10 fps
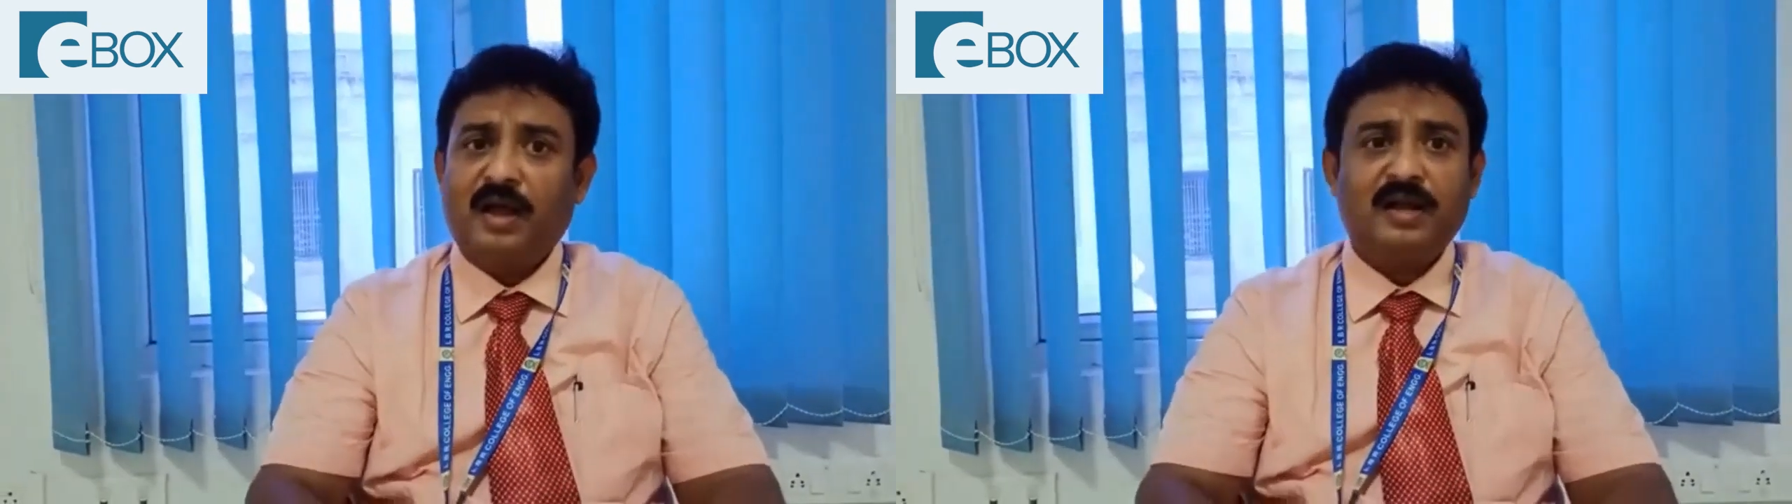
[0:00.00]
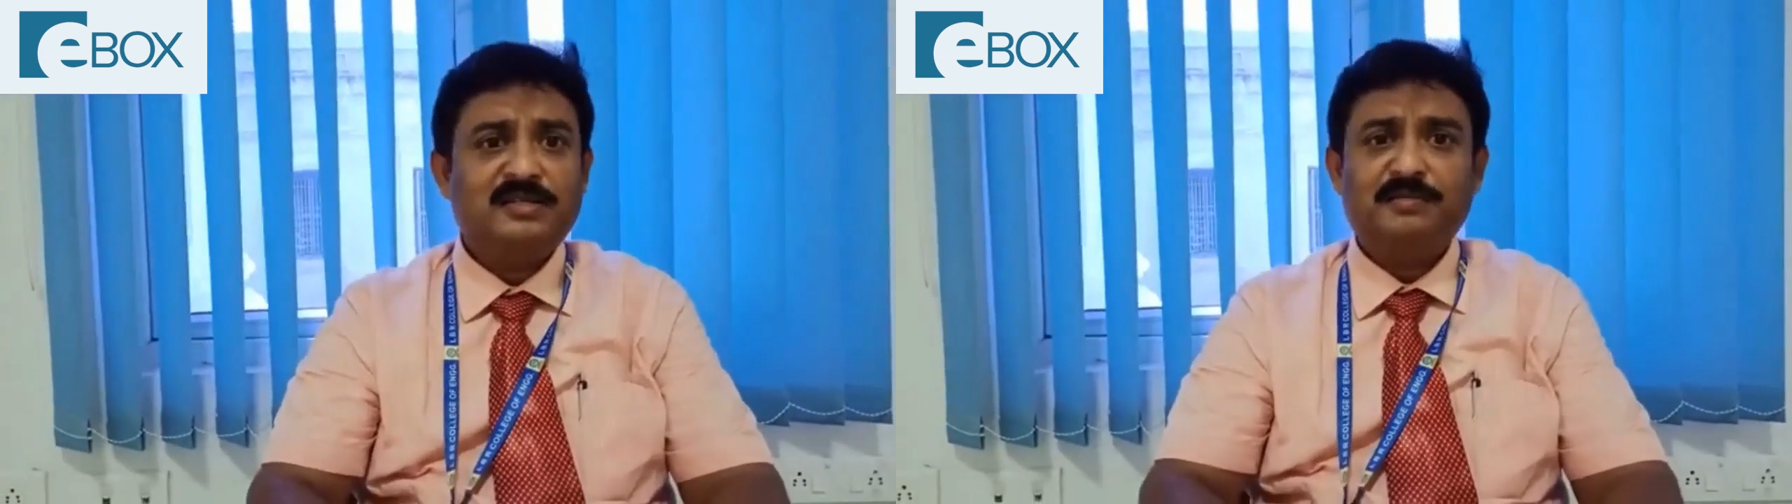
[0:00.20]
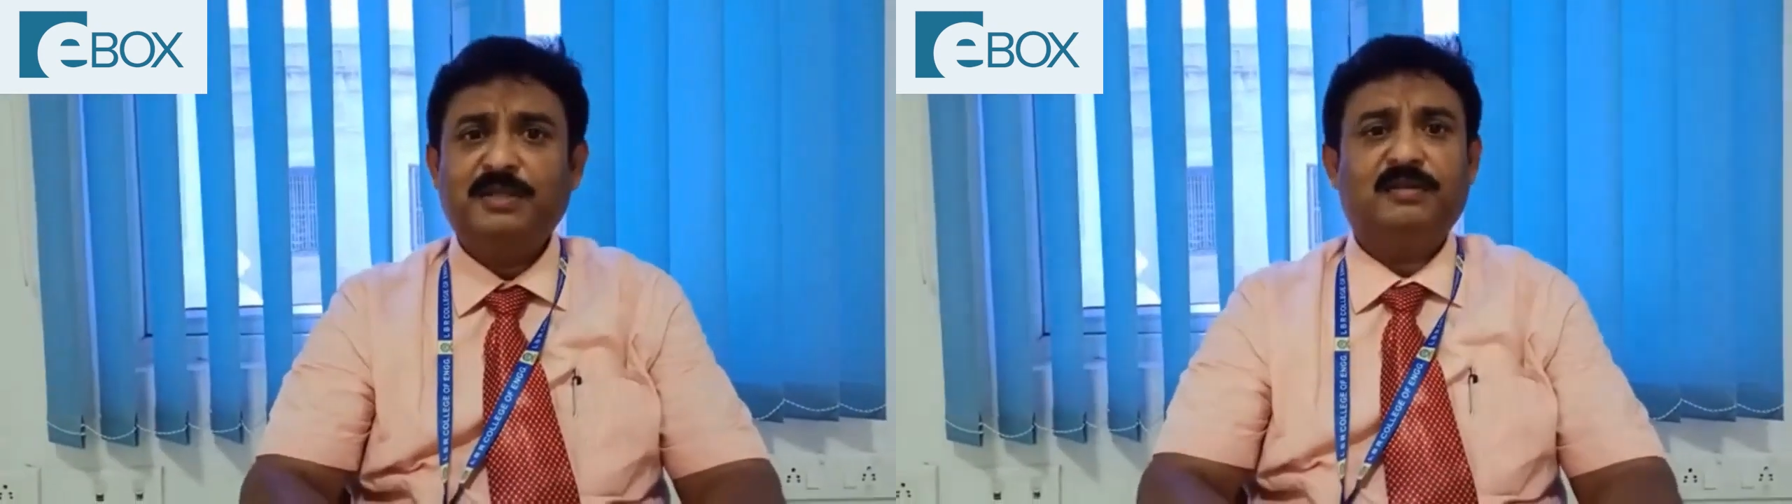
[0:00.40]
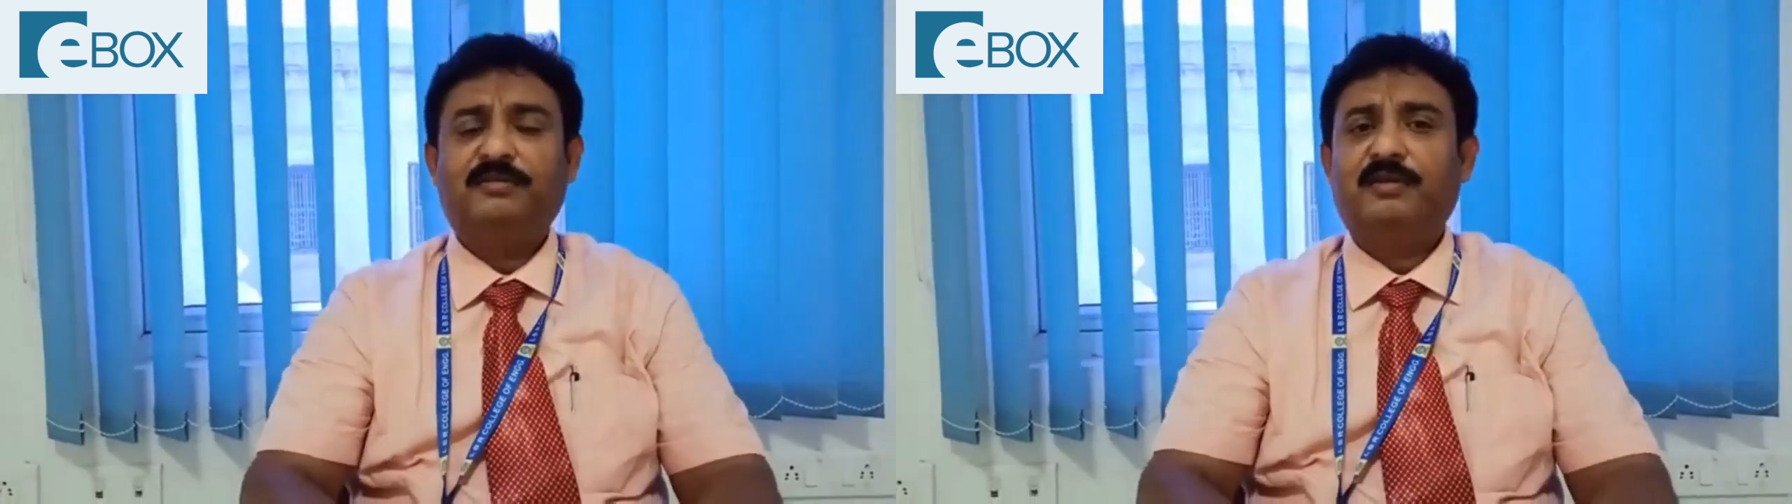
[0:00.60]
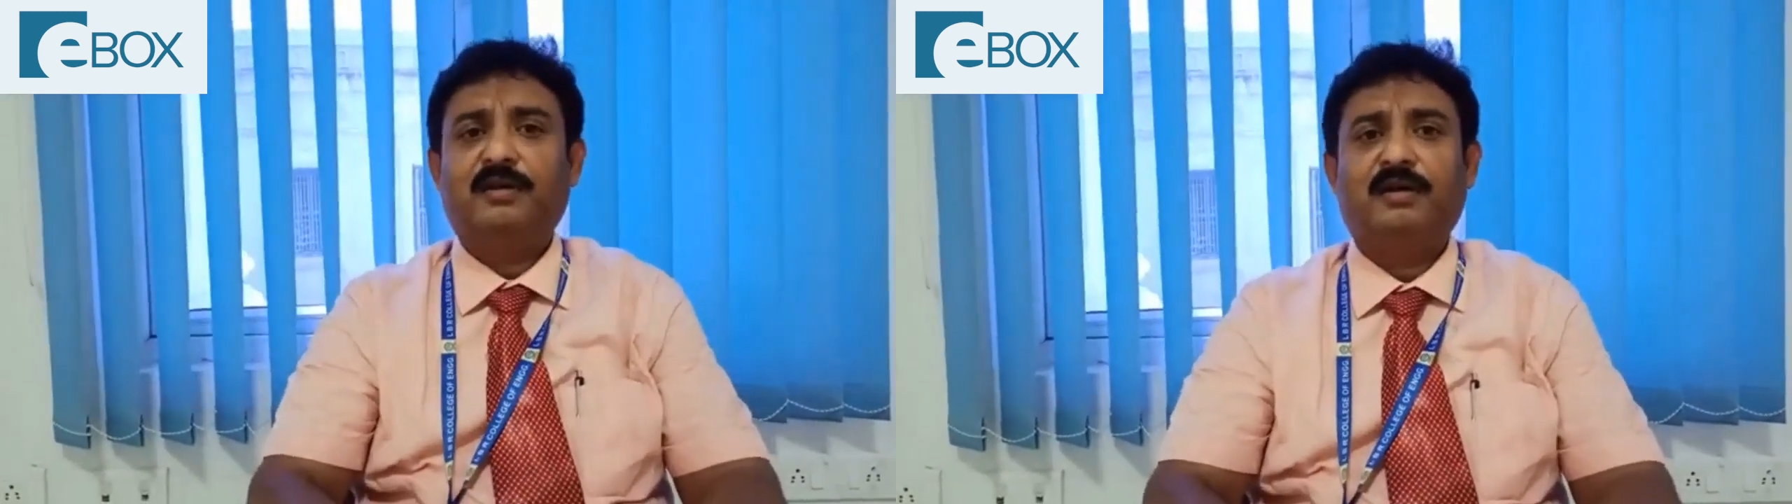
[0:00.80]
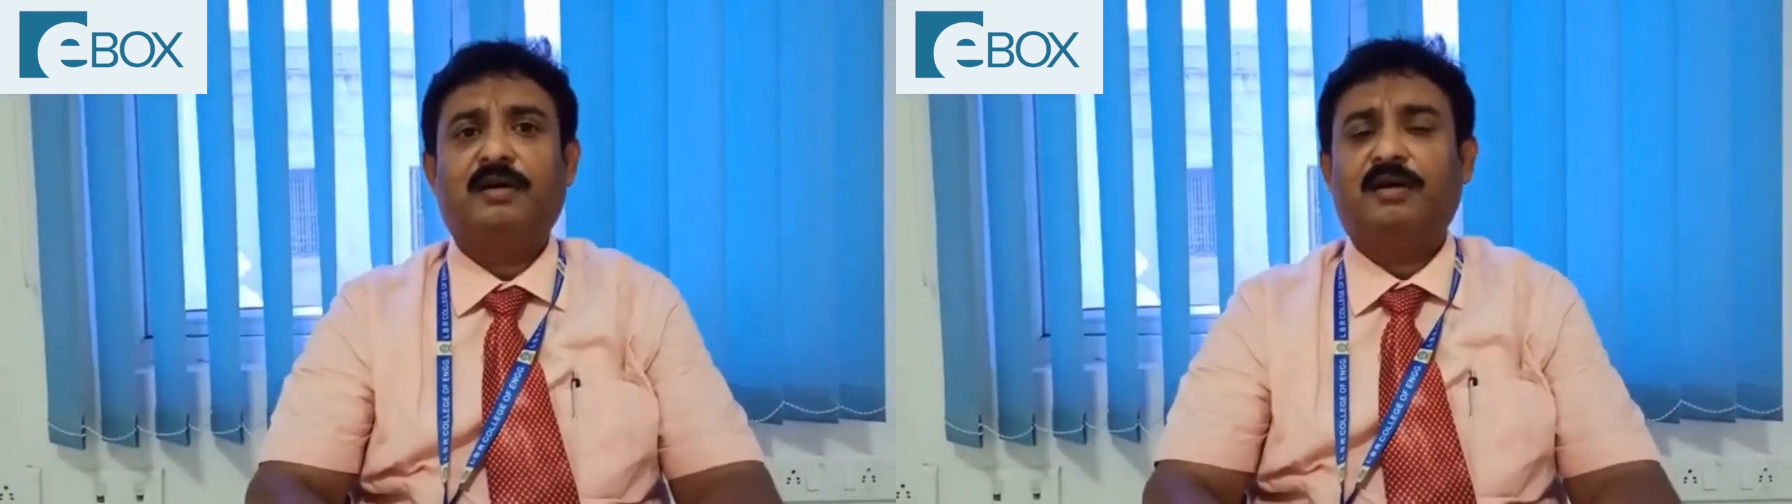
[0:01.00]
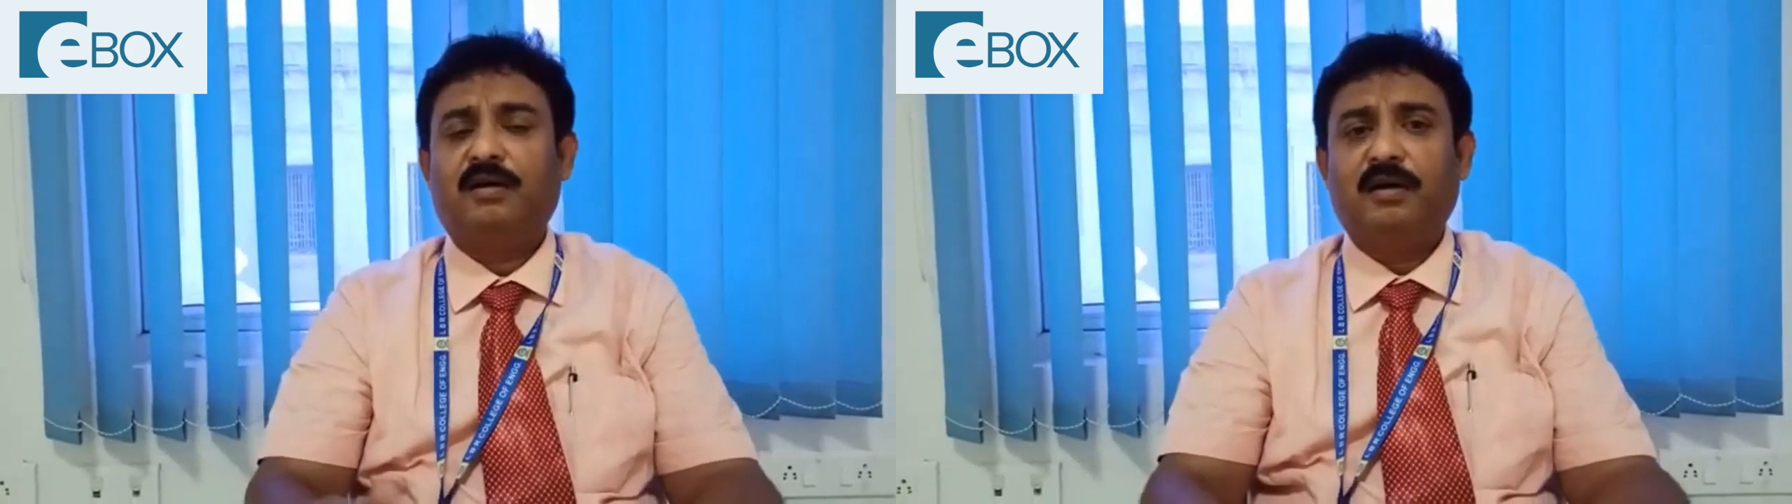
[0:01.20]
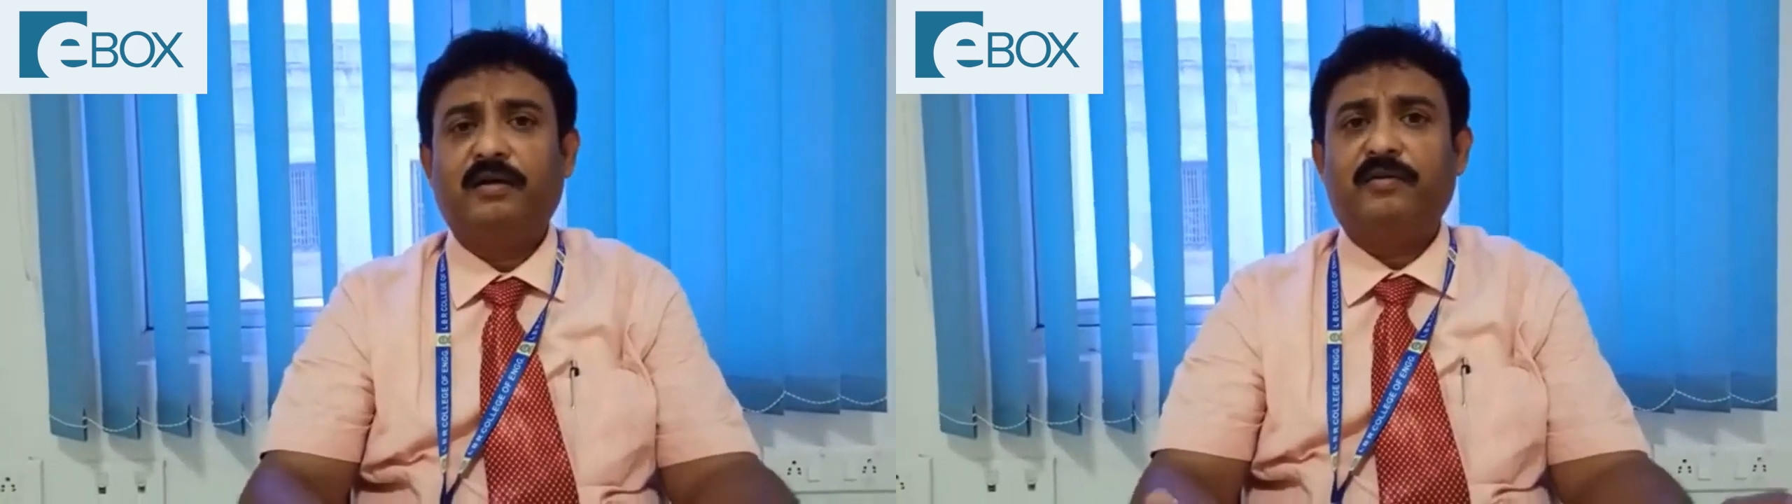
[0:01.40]
and some
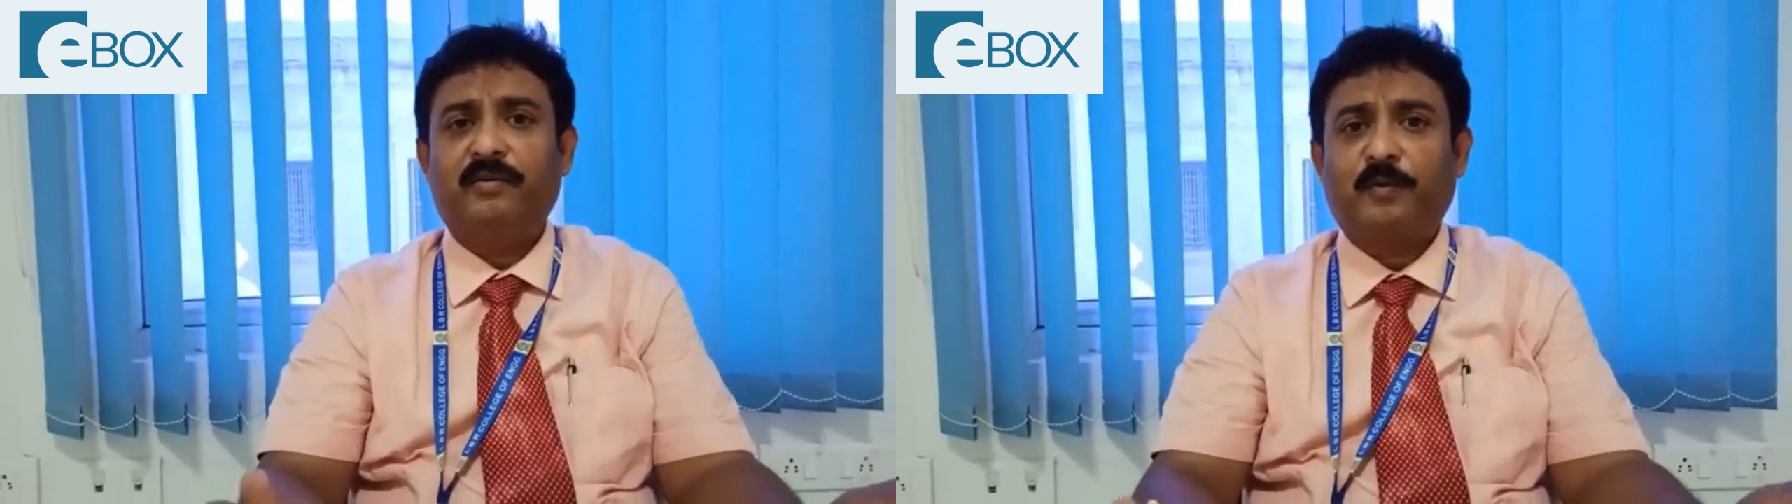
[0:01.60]
other